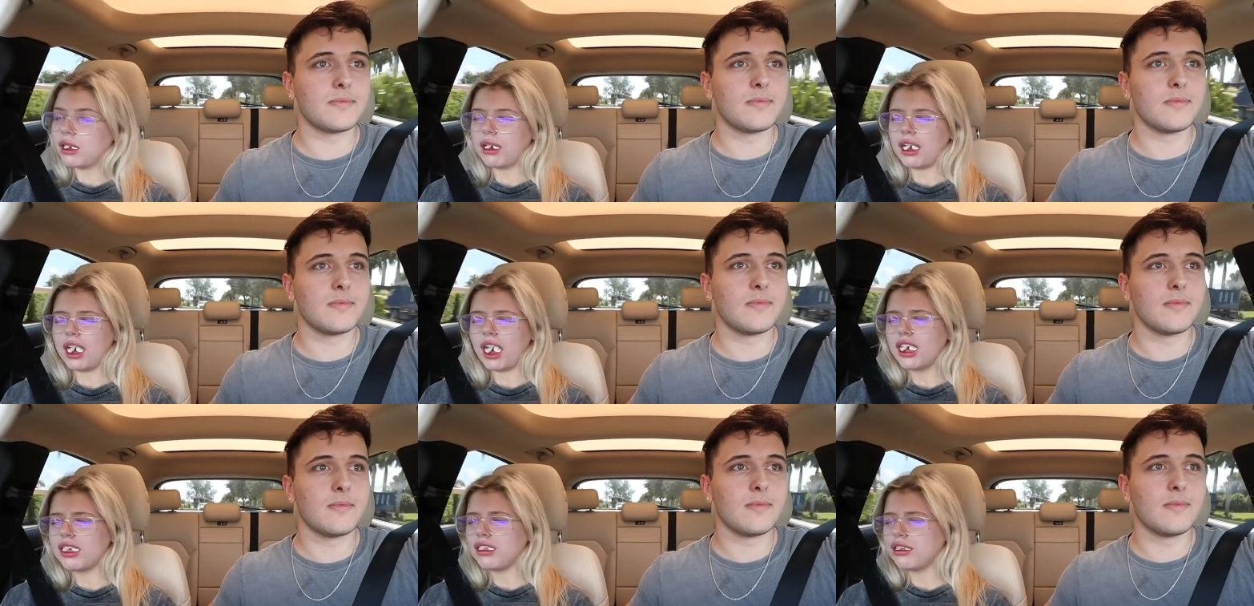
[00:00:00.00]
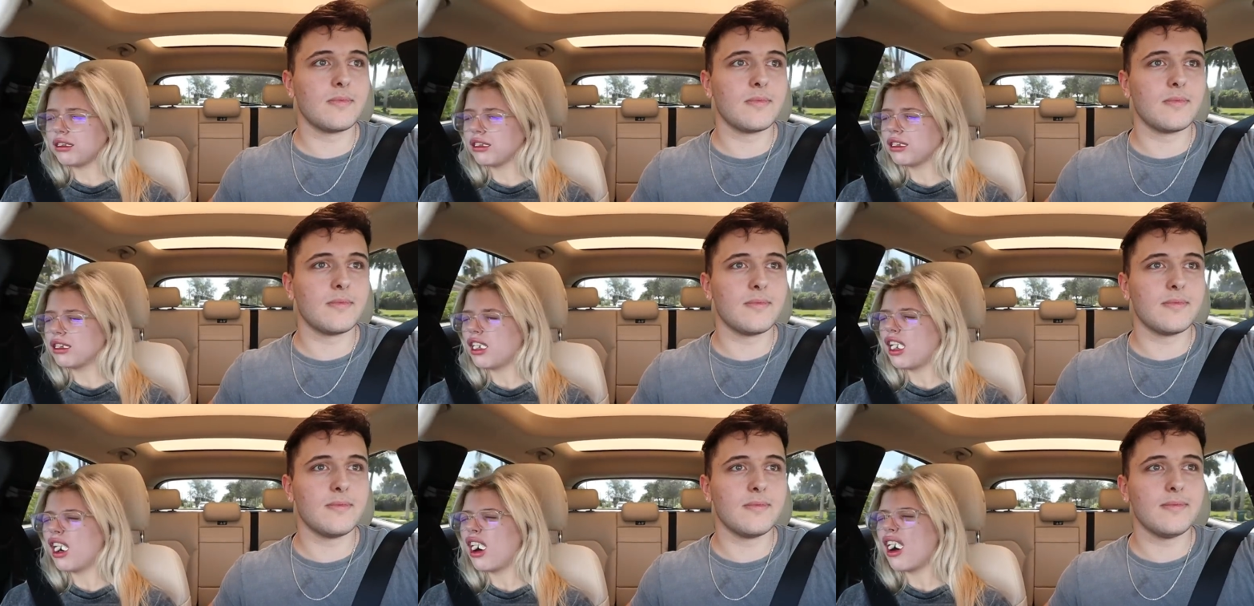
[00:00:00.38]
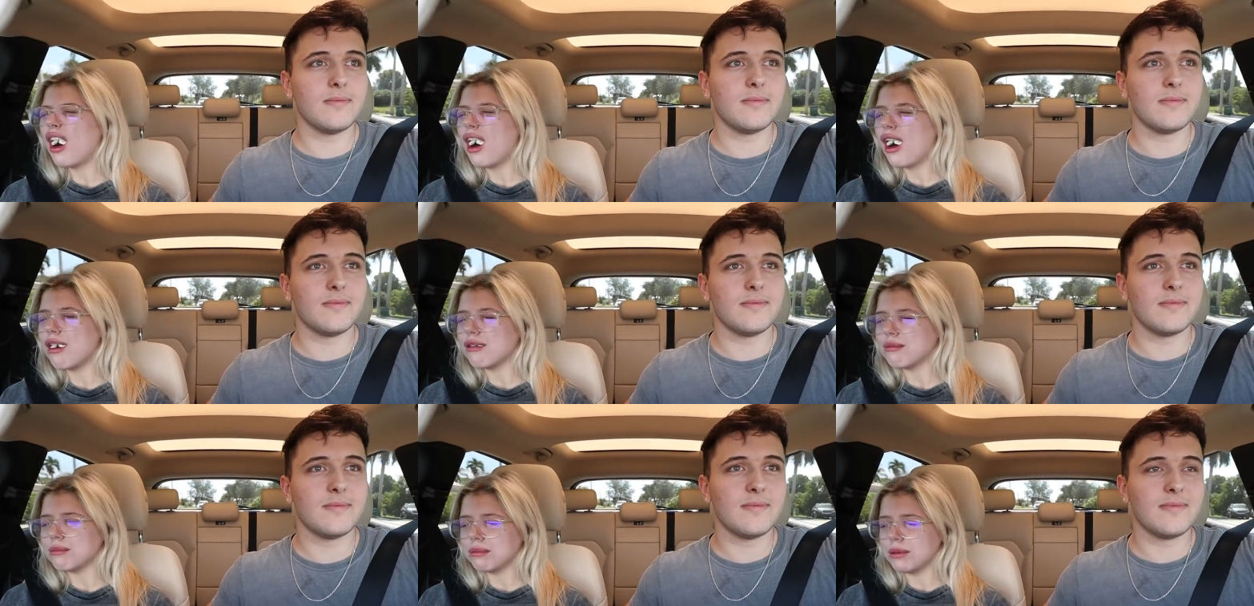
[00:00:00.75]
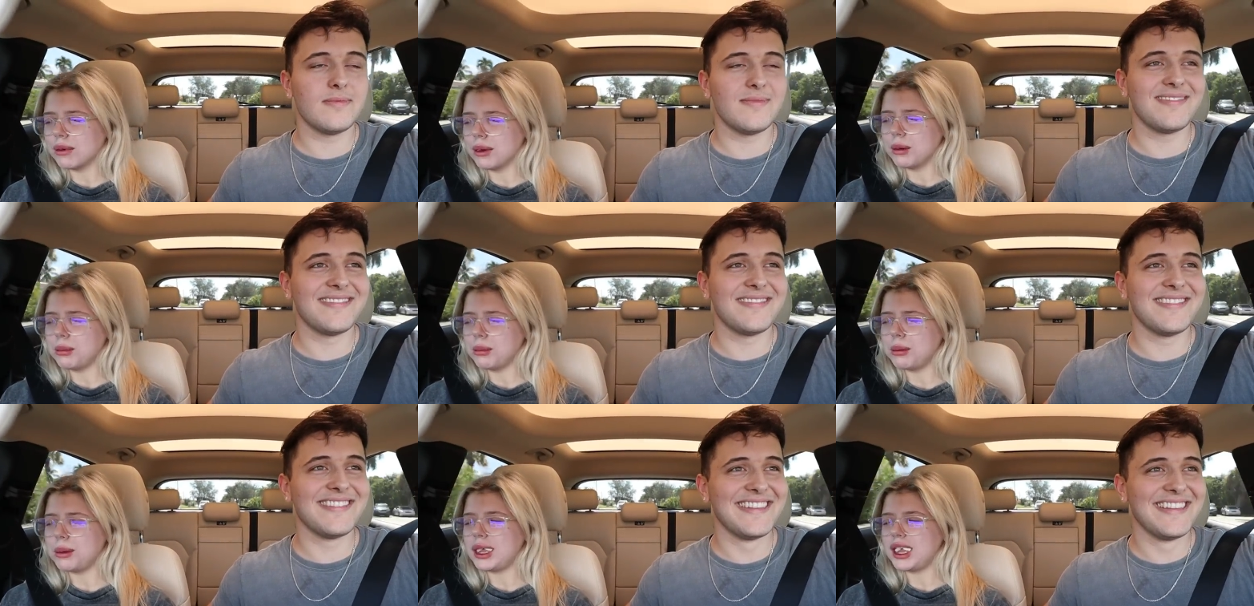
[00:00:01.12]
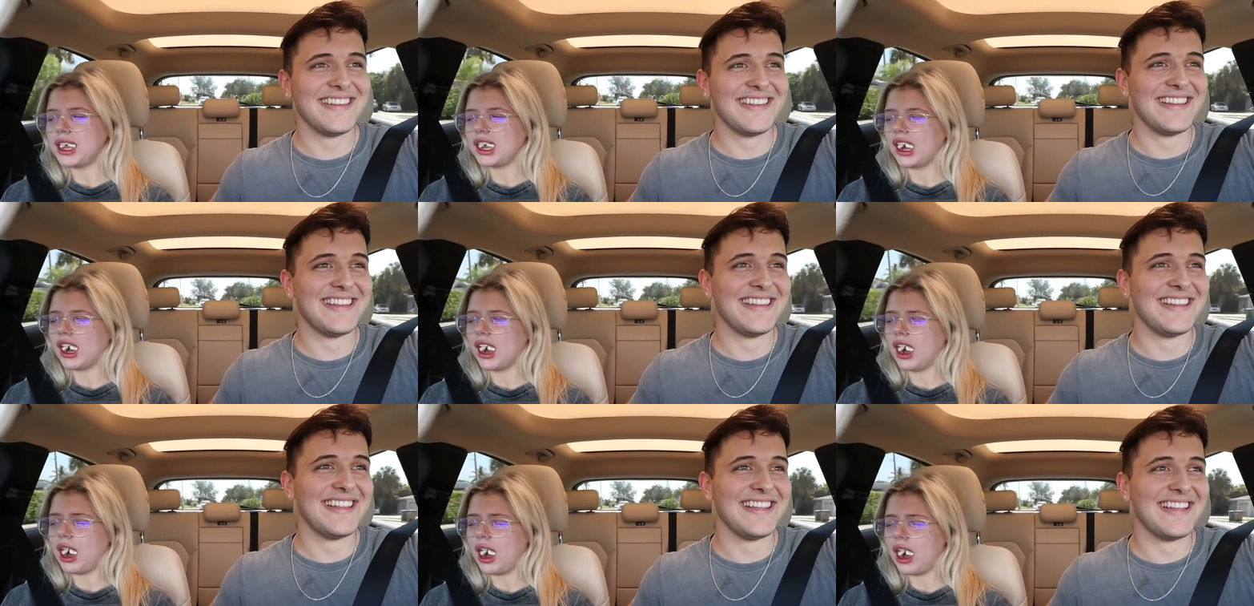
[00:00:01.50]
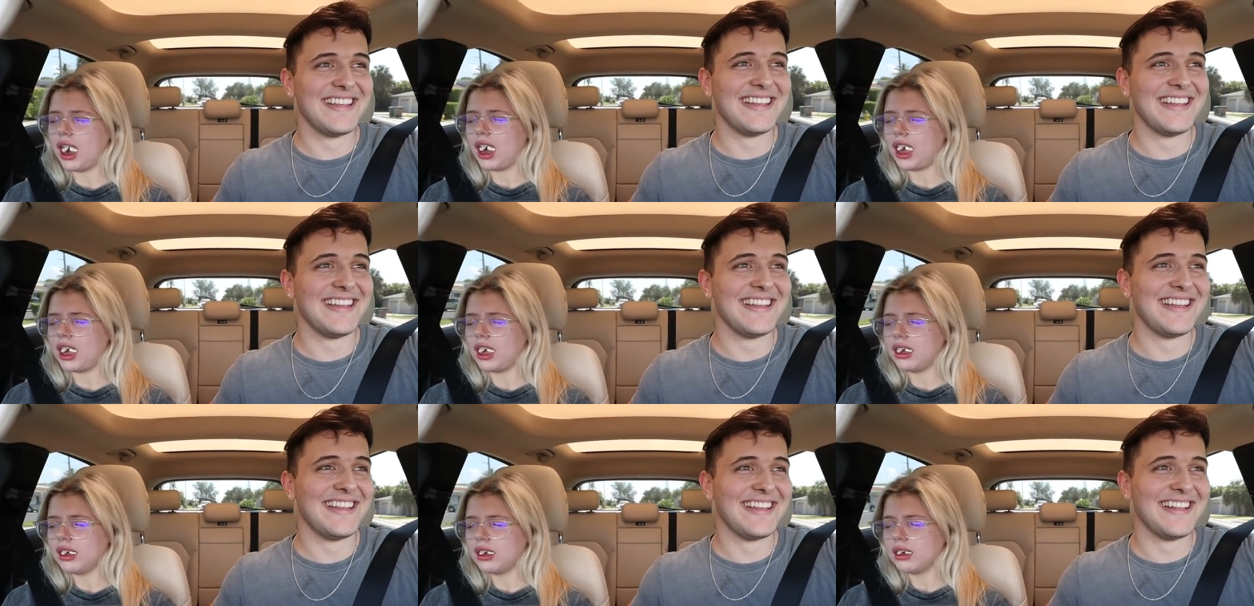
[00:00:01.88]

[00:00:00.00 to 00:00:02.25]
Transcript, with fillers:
Speaker 1: Well, I love being high.